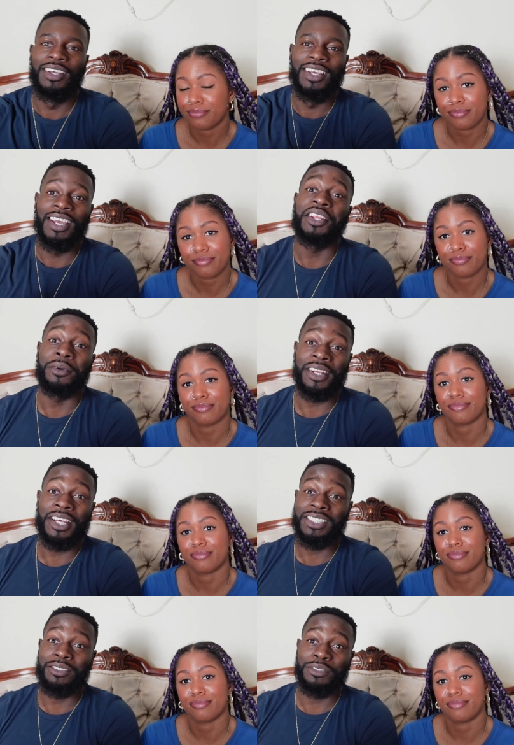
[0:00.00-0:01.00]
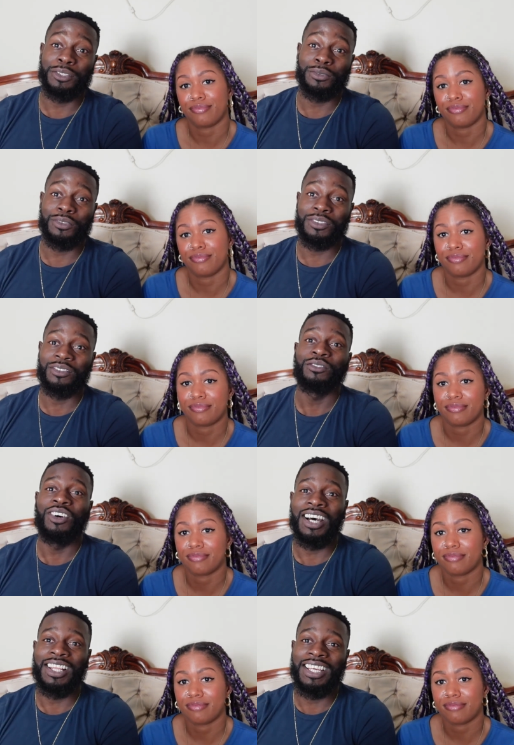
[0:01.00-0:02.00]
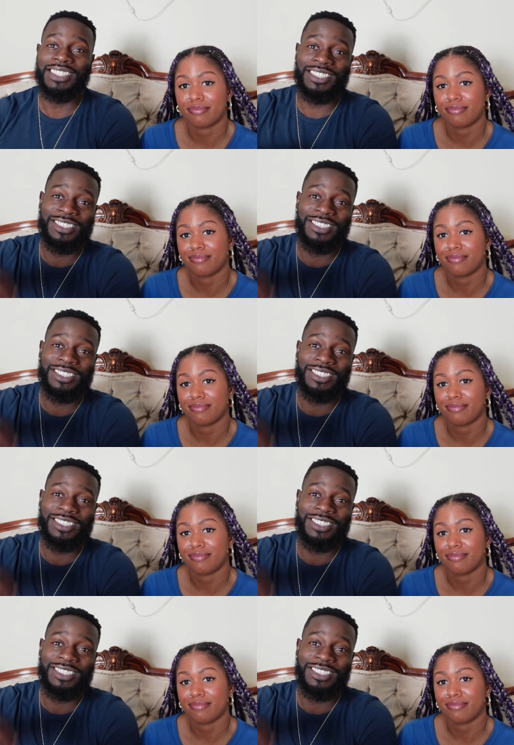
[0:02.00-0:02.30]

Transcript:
Speaker 1: Anyway, that's it for this one. We'll holler at you.